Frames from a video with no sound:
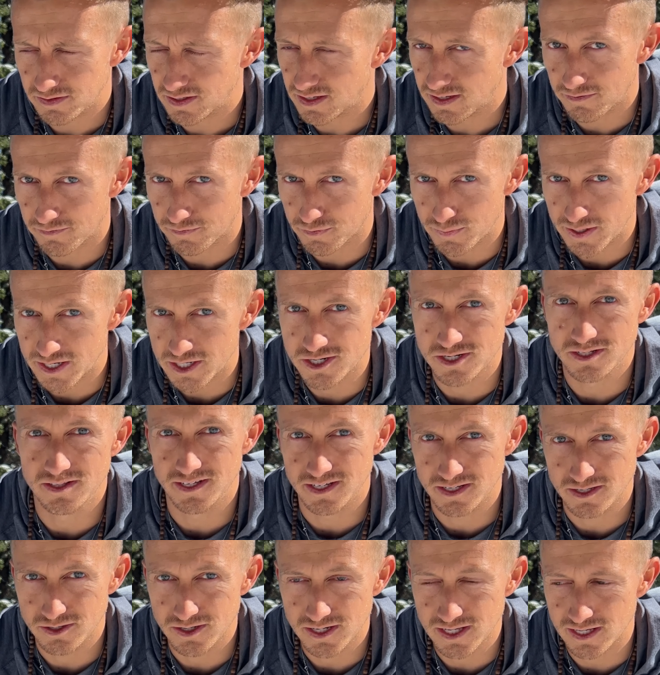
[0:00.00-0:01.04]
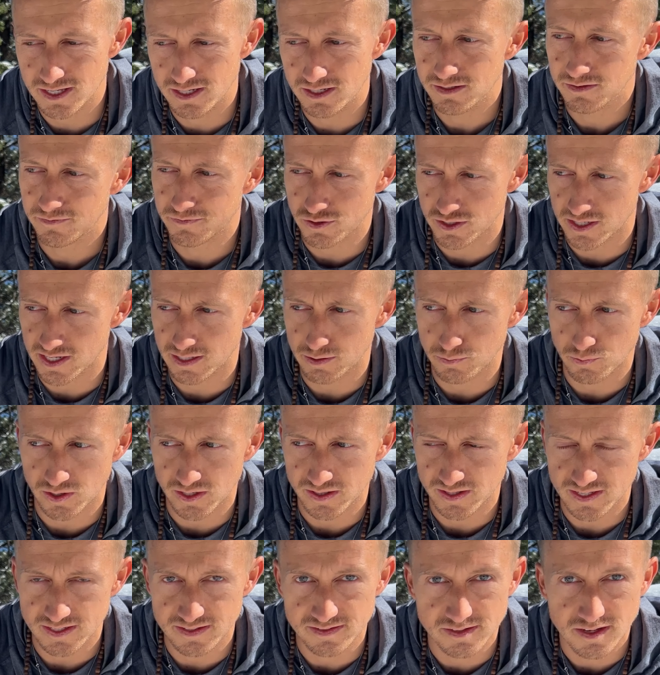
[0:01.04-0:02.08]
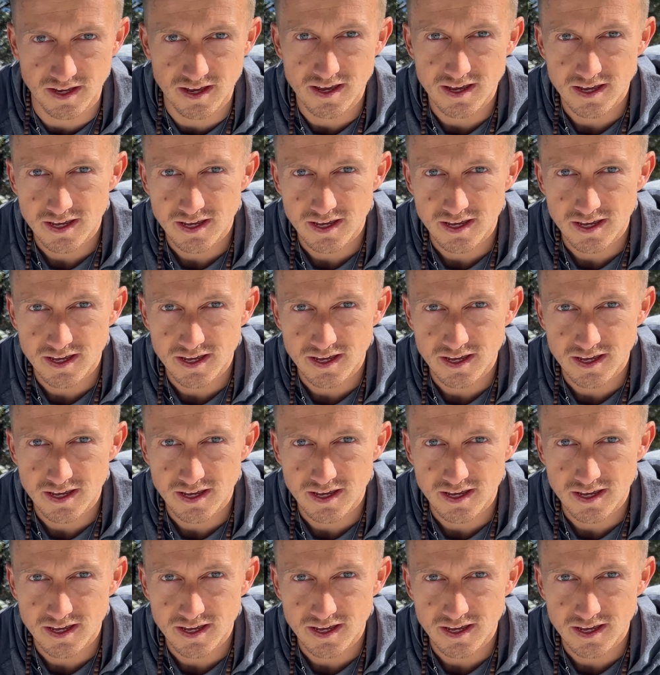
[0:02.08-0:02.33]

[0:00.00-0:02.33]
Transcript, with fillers: information that you need if you're getting one of these.